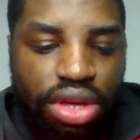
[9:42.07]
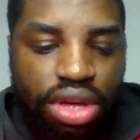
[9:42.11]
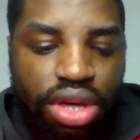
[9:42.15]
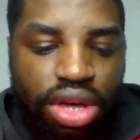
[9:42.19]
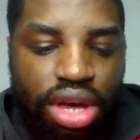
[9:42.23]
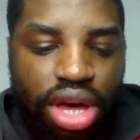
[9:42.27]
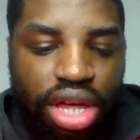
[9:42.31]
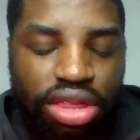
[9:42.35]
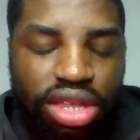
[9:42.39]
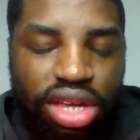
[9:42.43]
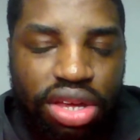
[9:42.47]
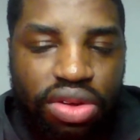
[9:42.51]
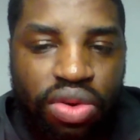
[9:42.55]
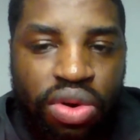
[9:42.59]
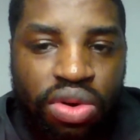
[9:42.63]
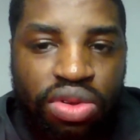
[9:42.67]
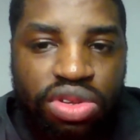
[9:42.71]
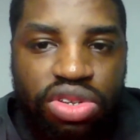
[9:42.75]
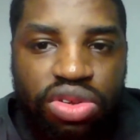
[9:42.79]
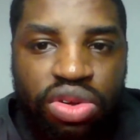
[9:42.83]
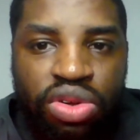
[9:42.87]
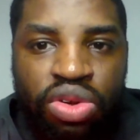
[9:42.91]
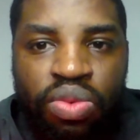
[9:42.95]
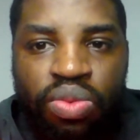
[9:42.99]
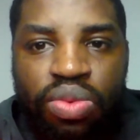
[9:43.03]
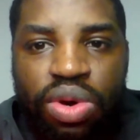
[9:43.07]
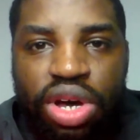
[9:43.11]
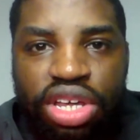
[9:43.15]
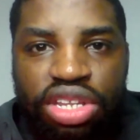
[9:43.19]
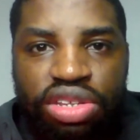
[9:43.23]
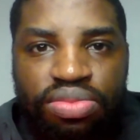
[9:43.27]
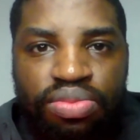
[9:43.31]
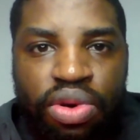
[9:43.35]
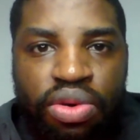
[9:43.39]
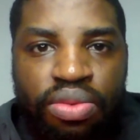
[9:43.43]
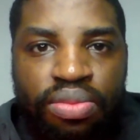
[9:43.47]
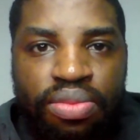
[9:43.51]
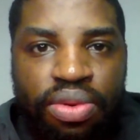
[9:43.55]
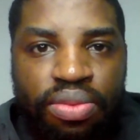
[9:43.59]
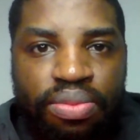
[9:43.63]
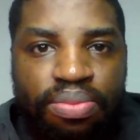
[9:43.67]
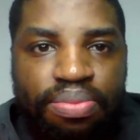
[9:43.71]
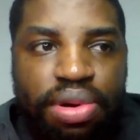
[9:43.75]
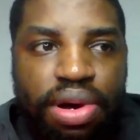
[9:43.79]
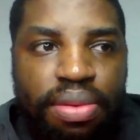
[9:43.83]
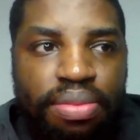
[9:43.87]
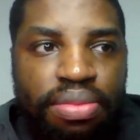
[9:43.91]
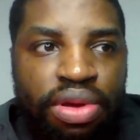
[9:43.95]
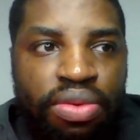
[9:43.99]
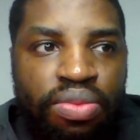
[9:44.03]
I think also the worst moment
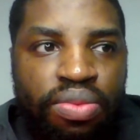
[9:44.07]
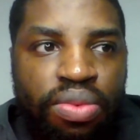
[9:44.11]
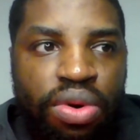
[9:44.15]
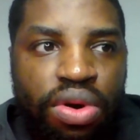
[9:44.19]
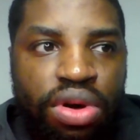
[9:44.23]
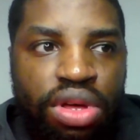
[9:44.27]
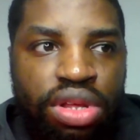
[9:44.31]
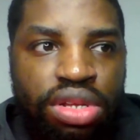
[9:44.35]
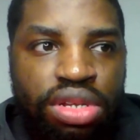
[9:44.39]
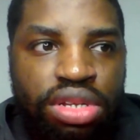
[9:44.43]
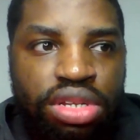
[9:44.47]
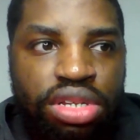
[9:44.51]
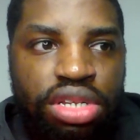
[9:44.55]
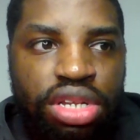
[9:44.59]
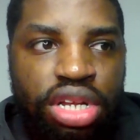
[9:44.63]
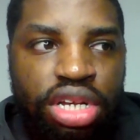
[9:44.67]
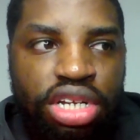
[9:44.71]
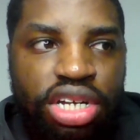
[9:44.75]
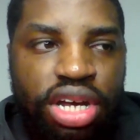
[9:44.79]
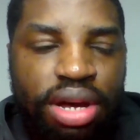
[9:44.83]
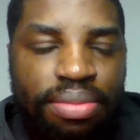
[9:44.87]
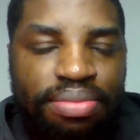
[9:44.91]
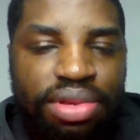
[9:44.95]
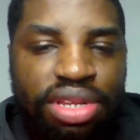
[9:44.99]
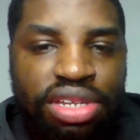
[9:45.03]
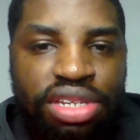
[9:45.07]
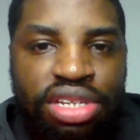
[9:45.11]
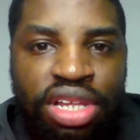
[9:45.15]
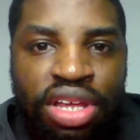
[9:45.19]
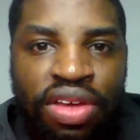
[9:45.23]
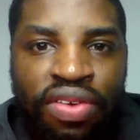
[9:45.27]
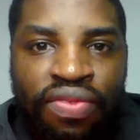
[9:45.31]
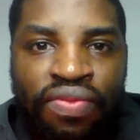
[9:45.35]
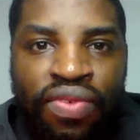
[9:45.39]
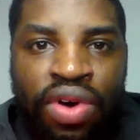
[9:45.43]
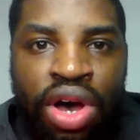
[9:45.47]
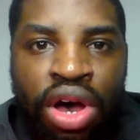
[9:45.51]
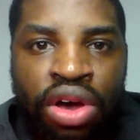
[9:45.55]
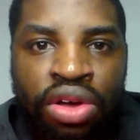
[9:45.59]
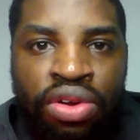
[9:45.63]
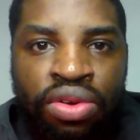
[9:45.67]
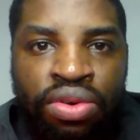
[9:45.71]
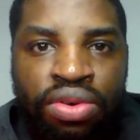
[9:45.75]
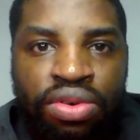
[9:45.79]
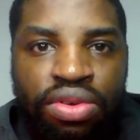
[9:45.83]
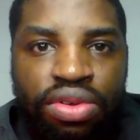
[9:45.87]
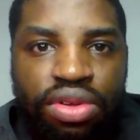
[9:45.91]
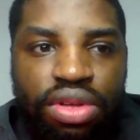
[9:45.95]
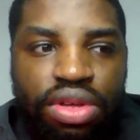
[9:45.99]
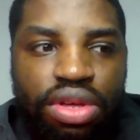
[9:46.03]
probably was the Champions League
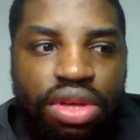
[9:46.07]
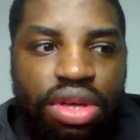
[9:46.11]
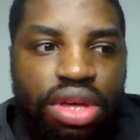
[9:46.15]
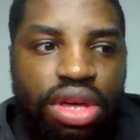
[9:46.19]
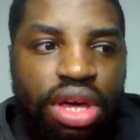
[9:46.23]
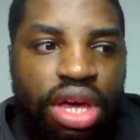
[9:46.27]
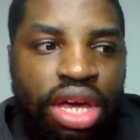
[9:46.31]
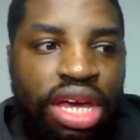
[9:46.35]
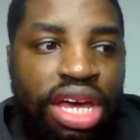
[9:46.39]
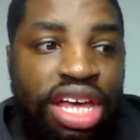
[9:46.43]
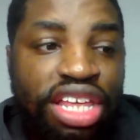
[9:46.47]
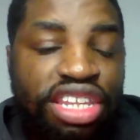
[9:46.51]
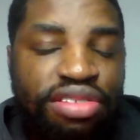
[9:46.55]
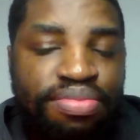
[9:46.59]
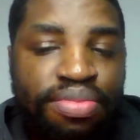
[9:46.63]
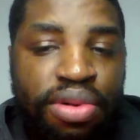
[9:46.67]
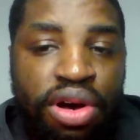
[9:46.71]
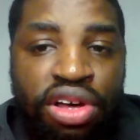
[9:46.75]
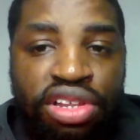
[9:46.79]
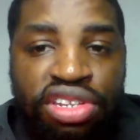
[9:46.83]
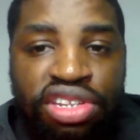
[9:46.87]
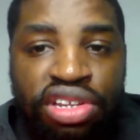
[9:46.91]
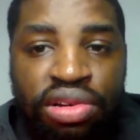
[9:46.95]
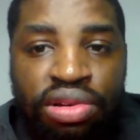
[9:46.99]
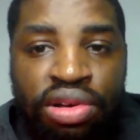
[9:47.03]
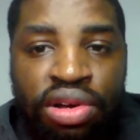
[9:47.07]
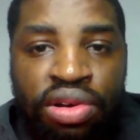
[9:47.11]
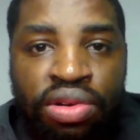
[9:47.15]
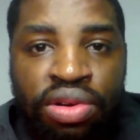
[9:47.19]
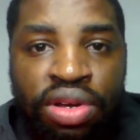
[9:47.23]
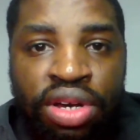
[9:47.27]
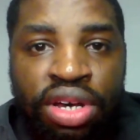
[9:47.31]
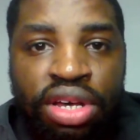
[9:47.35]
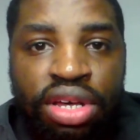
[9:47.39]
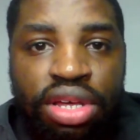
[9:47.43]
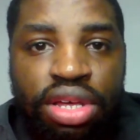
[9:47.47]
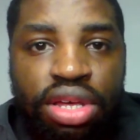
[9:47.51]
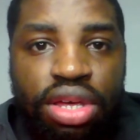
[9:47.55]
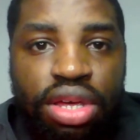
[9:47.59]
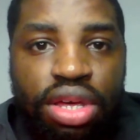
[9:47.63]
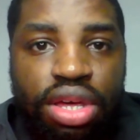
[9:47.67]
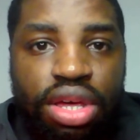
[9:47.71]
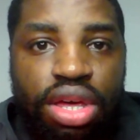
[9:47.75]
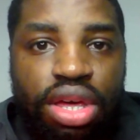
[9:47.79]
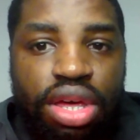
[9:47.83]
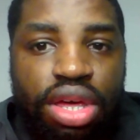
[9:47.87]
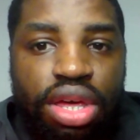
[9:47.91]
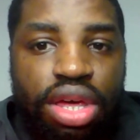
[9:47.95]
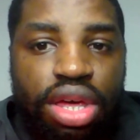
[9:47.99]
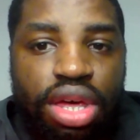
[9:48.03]
final against Barcelona,
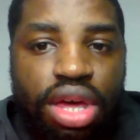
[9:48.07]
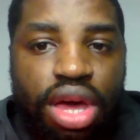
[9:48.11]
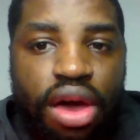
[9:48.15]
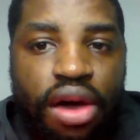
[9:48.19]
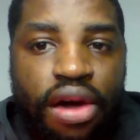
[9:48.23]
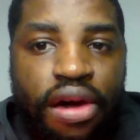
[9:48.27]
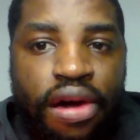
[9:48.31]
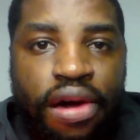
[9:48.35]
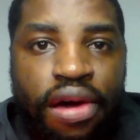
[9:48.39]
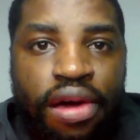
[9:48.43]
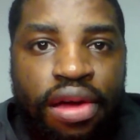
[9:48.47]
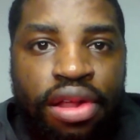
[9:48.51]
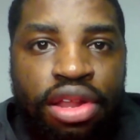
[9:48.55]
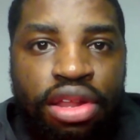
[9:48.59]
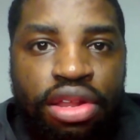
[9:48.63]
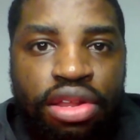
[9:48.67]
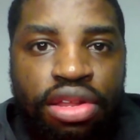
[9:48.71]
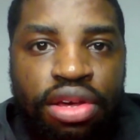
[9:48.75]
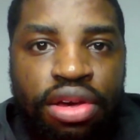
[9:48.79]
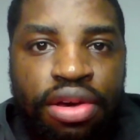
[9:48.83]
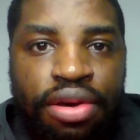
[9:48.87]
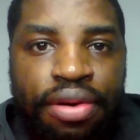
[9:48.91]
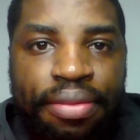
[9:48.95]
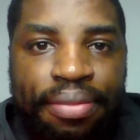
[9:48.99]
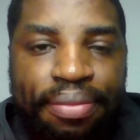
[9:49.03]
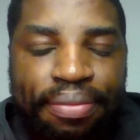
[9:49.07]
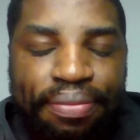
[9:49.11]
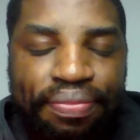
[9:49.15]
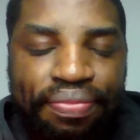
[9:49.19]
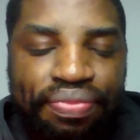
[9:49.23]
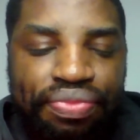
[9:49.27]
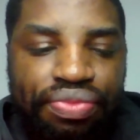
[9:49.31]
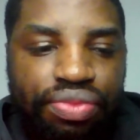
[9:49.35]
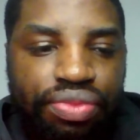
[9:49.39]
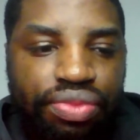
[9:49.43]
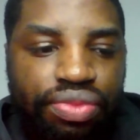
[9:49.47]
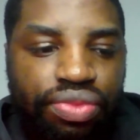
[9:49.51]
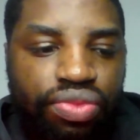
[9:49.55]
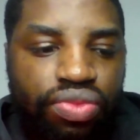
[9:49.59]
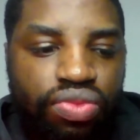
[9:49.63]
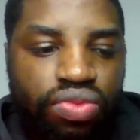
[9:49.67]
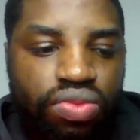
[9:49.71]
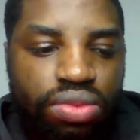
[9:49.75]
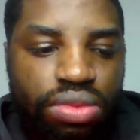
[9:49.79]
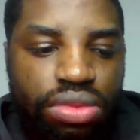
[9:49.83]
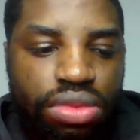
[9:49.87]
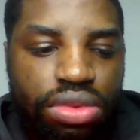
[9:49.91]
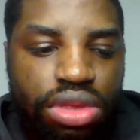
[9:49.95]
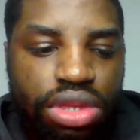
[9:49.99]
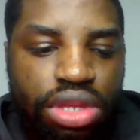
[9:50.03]
and
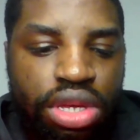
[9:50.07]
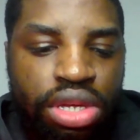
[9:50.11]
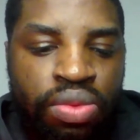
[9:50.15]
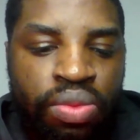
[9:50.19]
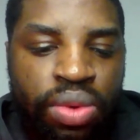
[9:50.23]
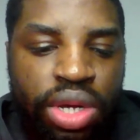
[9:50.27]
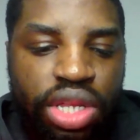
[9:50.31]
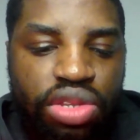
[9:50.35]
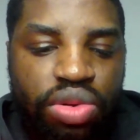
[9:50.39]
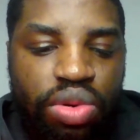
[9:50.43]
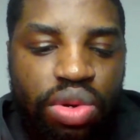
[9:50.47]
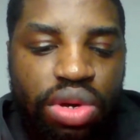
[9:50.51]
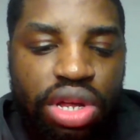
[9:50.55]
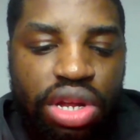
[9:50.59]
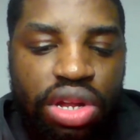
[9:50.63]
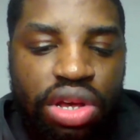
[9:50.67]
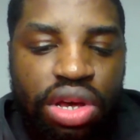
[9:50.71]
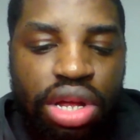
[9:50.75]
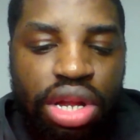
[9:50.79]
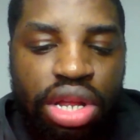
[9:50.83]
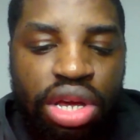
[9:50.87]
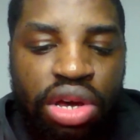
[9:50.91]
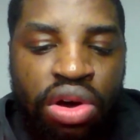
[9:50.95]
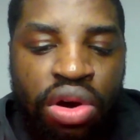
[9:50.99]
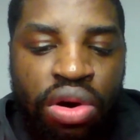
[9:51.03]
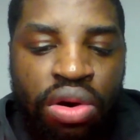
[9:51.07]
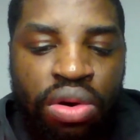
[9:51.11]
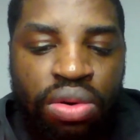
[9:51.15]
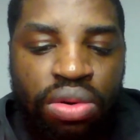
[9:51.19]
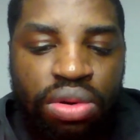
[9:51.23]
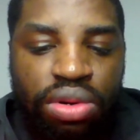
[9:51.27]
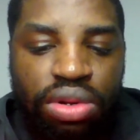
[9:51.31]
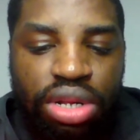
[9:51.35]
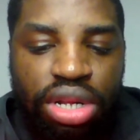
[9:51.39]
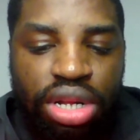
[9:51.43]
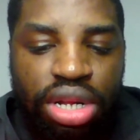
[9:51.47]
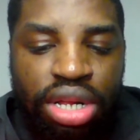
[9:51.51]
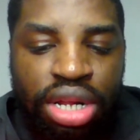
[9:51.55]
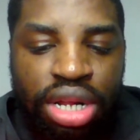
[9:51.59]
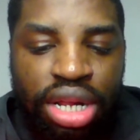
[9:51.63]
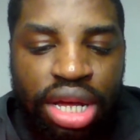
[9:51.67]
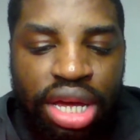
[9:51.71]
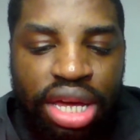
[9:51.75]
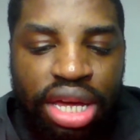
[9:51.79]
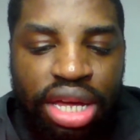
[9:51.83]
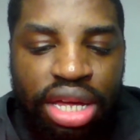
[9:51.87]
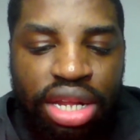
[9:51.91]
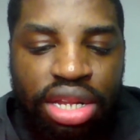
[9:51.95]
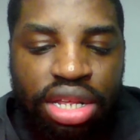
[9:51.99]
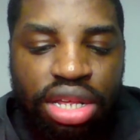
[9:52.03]
we took an early goal
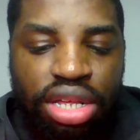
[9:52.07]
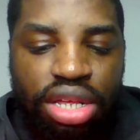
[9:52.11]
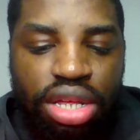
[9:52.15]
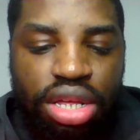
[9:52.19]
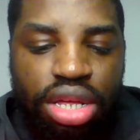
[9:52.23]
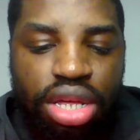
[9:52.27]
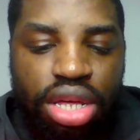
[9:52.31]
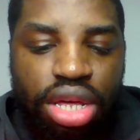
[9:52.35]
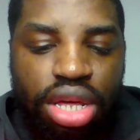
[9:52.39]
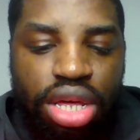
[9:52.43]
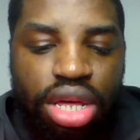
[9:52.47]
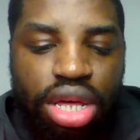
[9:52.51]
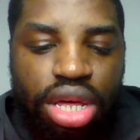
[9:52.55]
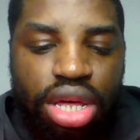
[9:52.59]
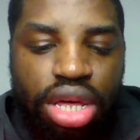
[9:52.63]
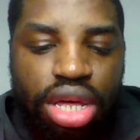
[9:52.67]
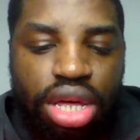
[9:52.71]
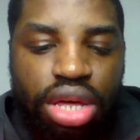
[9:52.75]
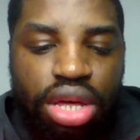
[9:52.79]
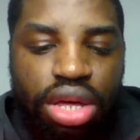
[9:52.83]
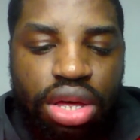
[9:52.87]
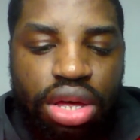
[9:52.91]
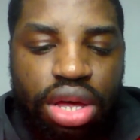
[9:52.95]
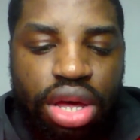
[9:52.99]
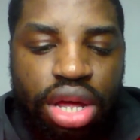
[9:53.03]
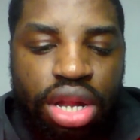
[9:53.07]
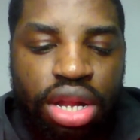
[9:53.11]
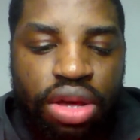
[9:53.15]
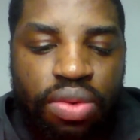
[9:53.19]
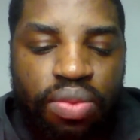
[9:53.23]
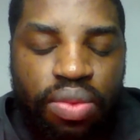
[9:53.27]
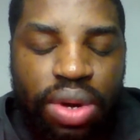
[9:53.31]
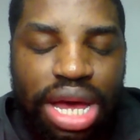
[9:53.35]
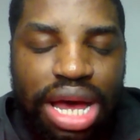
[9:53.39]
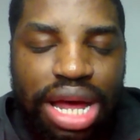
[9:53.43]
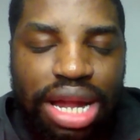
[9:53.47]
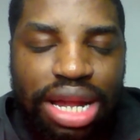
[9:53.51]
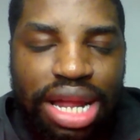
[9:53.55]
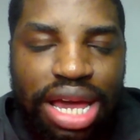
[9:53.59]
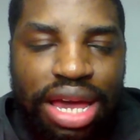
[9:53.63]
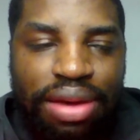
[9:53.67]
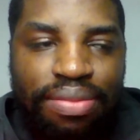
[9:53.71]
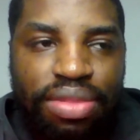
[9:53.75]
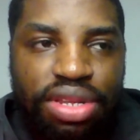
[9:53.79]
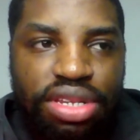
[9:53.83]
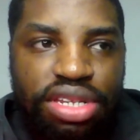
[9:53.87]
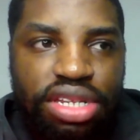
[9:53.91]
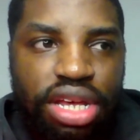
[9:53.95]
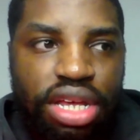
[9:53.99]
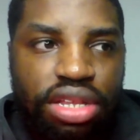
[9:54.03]
lead, and then we had
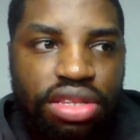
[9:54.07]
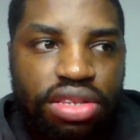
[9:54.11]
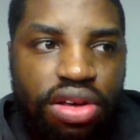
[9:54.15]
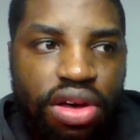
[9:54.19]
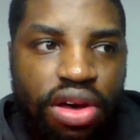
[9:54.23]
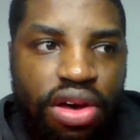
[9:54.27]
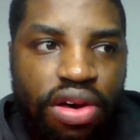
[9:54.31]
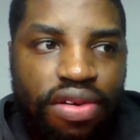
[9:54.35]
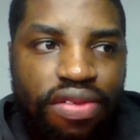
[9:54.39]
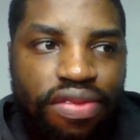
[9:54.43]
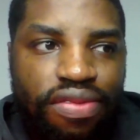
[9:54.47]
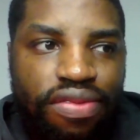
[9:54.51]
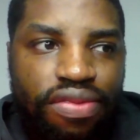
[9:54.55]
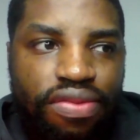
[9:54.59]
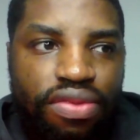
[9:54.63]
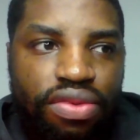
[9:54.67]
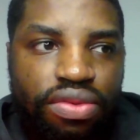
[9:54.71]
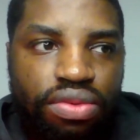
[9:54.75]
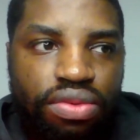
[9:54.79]
Lehmann sent off,